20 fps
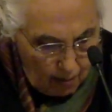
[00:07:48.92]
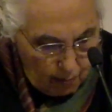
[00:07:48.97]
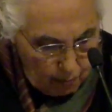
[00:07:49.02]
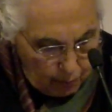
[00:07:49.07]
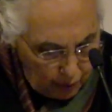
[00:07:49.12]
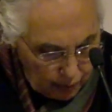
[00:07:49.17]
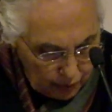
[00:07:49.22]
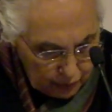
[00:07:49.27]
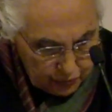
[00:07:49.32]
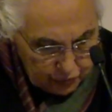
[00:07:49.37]

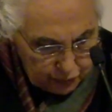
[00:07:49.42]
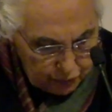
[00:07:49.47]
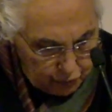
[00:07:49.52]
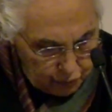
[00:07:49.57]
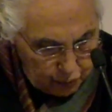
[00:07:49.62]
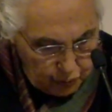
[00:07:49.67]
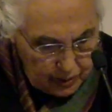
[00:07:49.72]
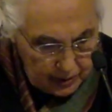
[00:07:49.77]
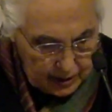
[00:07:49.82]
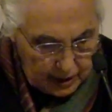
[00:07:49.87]
Both
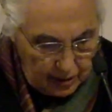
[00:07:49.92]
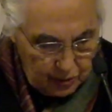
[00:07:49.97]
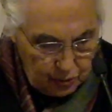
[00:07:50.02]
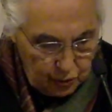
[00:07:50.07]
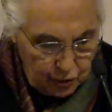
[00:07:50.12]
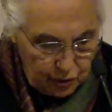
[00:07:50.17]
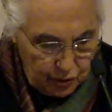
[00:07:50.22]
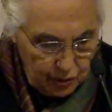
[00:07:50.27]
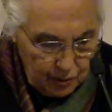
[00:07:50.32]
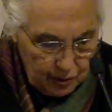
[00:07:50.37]
drew
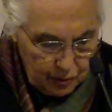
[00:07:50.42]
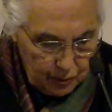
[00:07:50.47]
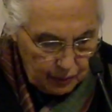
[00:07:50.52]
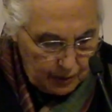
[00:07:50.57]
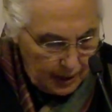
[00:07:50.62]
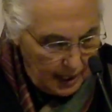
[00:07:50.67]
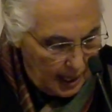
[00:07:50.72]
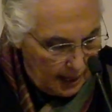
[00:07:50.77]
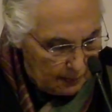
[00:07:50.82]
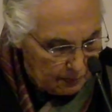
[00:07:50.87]
attention to
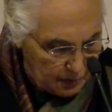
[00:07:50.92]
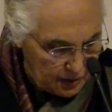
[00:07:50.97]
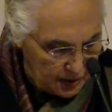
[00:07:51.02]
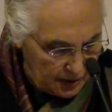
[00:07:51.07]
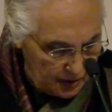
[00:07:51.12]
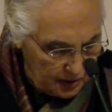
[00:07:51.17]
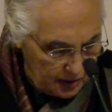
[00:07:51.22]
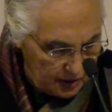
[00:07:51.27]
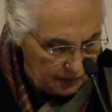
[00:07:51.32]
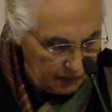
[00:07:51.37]
the
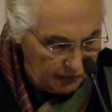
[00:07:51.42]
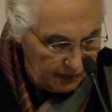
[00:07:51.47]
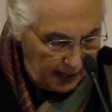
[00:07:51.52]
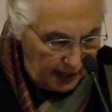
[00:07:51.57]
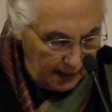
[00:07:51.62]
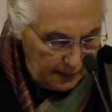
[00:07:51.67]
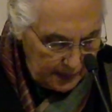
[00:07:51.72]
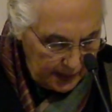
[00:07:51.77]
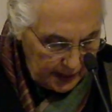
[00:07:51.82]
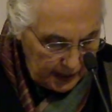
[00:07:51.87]
absence of
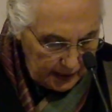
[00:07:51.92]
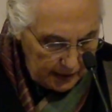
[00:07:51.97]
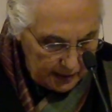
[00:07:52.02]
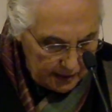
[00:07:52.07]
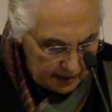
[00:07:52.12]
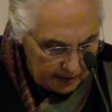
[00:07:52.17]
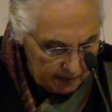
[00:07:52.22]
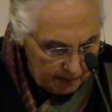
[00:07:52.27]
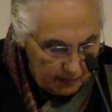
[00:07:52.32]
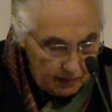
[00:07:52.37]

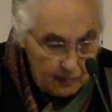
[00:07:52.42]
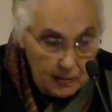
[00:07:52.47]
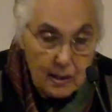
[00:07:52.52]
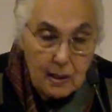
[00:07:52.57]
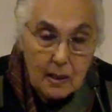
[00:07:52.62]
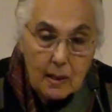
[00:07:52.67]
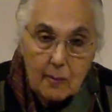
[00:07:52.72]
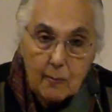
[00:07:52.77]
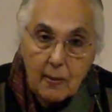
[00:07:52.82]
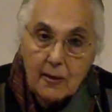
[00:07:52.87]
capitalism,
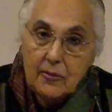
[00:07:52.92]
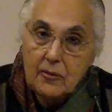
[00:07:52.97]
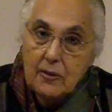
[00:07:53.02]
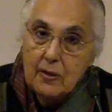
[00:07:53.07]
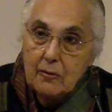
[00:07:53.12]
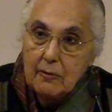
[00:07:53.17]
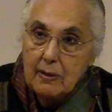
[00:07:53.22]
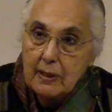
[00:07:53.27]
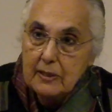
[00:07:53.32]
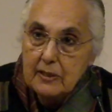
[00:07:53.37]
but
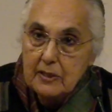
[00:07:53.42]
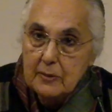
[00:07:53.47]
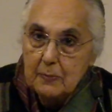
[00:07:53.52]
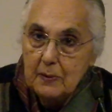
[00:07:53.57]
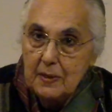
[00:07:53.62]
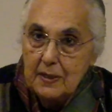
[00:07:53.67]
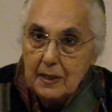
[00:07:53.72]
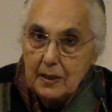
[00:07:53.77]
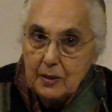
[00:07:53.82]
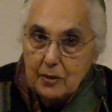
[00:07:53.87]
their
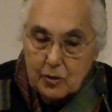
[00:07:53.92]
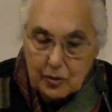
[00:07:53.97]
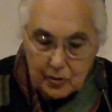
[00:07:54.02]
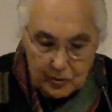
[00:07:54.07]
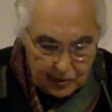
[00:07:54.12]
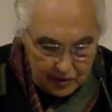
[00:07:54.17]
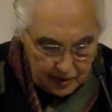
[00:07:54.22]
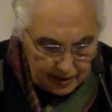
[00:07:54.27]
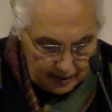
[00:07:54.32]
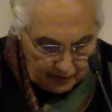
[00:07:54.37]

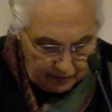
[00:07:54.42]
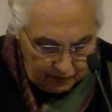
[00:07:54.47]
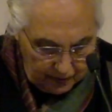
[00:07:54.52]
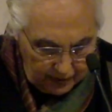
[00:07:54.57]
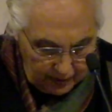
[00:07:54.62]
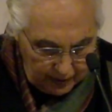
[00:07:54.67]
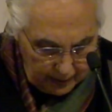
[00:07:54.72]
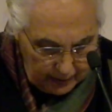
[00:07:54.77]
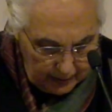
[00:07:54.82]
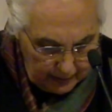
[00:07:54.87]
explanations
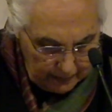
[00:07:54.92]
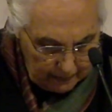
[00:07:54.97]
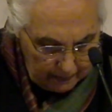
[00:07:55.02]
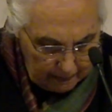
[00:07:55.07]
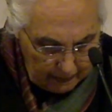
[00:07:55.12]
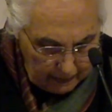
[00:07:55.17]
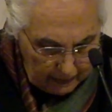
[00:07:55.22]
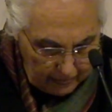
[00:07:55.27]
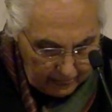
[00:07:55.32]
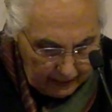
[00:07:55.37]
differed.
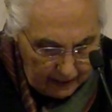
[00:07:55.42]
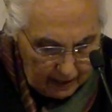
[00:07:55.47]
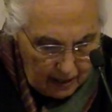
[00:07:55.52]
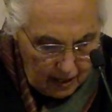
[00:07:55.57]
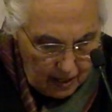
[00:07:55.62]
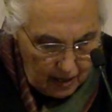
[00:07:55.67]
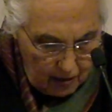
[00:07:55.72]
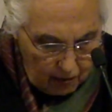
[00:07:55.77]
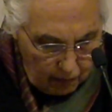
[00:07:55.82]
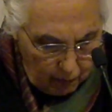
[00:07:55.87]

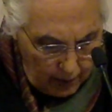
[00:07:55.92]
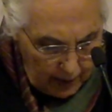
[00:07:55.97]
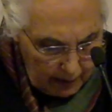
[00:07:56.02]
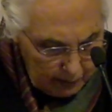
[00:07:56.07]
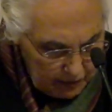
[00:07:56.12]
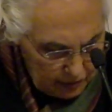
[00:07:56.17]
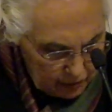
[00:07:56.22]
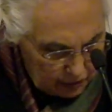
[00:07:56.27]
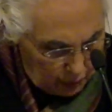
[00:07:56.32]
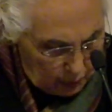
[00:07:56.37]

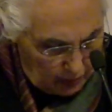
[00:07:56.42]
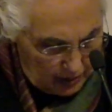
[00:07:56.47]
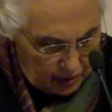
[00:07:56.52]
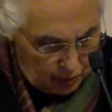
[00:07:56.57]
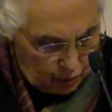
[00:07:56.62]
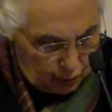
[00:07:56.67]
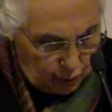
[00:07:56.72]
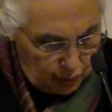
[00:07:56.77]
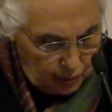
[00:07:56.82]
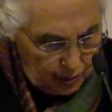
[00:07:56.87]
Weber's
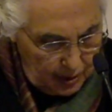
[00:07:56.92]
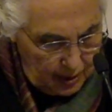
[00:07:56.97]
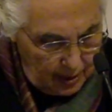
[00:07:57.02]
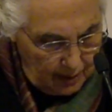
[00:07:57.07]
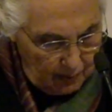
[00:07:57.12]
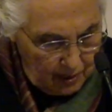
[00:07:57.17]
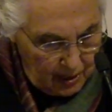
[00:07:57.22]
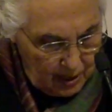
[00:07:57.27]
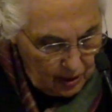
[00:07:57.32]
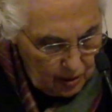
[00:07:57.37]
question
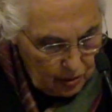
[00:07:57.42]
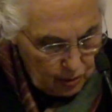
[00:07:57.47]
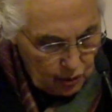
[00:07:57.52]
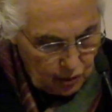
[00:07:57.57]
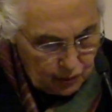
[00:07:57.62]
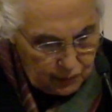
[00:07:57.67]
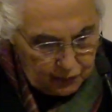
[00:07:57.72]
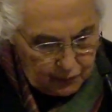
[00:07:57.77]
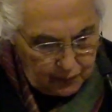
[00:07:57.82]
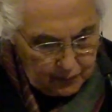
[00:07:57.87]

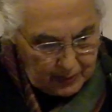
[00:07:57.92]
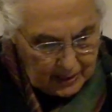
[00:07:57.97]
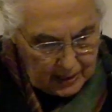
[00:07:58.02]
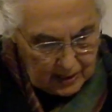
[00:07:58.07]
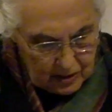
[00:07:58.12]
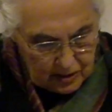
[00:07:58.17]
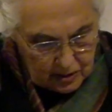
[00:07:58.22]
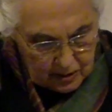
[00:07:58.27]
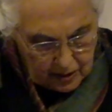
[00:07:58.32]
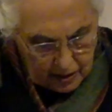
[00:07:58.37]
emerged from
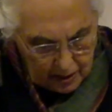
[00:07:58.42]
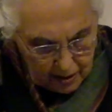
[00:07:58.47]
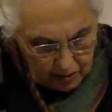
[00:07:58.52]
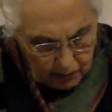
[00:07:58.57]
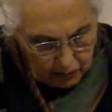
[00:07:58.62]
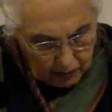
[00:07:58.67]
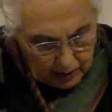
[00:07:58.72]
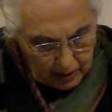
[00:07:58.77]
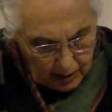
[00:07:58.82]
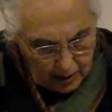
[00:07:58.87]
his
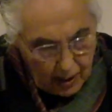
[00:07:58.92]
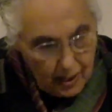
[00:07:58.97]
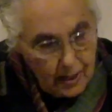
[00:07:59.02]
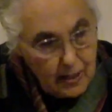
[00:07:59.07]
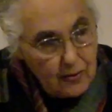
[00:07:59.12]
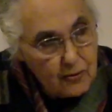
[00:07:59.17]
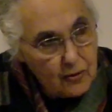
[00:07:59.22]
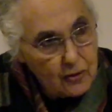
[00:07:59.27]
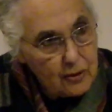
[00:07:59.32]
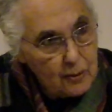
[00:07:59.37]
theory
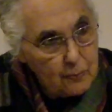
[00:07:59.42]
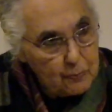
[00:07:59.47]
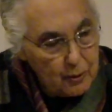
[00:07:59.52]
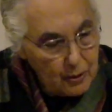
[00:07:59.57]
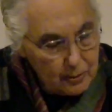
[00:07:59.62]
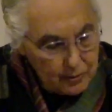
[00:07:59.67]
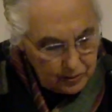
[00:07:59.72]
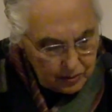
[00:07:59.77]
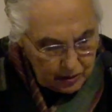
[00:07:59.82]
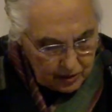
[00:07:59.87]
that the
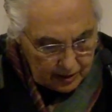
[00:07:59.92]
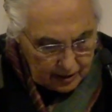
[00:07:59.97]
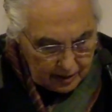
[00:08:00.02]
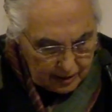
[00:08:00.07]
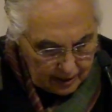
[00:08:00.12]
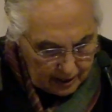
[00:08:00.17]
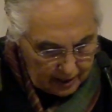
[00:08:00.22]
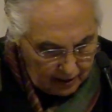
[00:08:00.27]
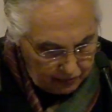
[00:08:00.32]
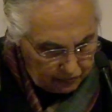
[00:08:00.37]

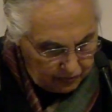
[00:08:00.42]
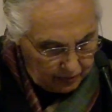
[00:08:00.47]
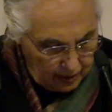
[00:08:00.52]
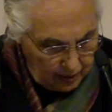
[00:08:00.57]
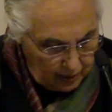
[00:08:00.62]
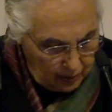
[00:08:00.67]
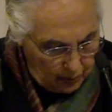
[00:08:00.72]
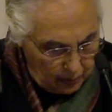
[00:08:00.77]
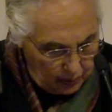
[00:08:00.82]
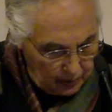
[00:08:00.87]
Protestant
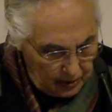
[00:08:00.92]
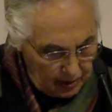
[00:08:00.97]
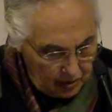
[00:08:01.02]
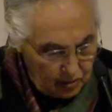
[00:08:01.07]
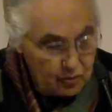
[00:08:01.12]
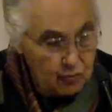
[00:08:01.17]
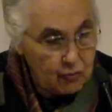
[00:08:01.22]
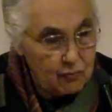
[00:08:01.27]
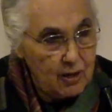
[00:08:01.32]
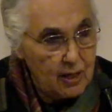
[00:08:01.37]
ethic, with
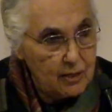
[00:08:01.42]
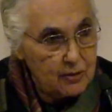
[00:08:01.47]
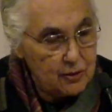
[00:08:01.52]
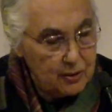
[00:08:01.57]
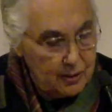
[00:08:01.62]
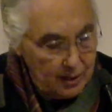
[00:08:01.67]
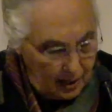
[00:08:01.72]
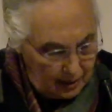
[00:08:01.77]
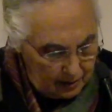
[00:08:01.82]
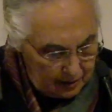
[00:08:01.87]
its
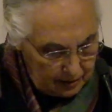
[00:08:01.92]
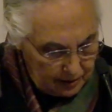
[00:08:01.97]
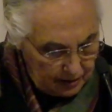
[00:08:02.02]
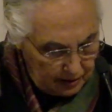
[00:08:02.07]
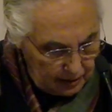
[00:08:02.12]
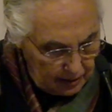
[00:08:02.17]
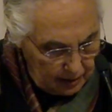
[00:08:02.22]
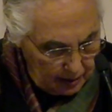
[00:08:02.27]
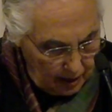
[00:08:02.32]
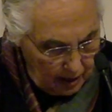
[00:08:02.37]

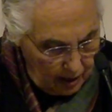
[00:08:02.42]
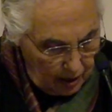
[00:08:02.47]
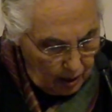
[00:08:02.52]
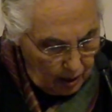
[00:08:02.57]
rationality,